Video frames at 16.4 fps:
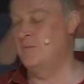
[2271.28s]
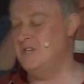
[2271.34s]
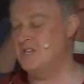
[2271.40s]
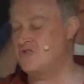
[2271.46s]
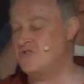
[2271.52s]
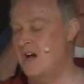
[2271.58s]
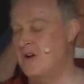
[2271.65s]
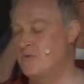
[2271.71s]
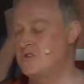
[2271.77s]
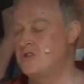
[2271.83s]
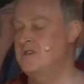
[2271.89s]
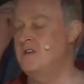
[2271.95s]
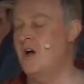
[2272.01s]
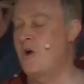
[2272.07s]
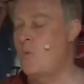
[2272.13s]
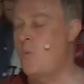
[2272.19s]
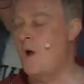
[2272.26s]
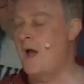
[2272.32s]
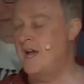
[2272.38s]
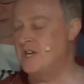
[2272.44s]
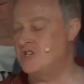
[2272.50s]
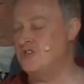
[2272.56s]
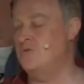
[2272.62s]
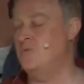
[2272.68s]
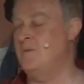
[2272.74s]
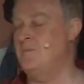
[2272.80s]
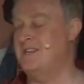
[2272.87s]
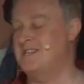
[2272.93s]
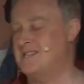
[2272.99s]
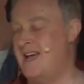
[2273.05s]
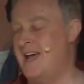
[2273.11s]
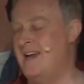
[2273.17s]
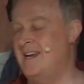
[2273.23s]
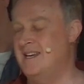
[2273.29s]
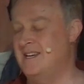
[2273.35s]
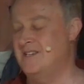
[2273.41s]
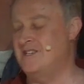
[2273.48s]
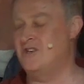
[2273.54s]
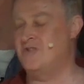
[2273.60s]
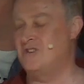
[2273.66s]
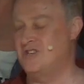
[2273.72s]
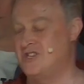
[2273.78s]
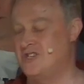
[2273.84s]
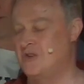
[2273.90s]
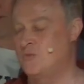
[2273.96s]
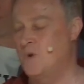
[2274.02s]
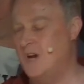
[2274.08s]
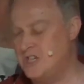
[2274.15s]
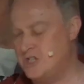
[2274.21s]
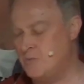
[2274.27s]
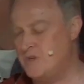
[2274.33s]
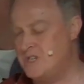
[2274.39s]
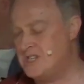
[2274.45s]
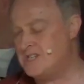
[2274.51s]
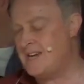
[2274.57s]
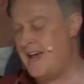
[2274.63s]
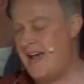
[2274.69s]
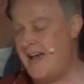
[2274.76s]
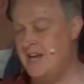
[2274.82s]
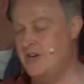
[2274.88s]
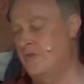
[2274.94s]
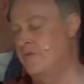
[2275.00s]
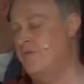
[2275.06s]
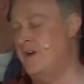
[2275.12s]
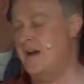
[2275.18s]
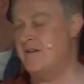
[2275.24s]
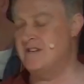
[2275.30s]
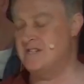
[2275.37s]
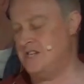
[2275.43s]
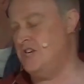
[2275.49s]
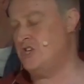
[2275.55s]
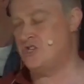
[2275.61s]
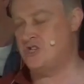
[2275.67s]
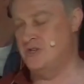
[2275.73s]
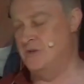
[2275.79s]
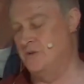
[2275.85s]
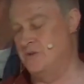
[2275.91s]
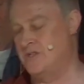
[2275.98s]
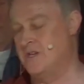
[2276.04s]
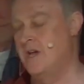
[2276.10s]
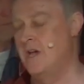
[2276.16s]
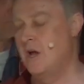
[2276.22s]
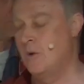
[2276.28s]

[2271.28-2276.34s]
We struggle to know where should we be standing as a Christian? Where should we stand on various issues?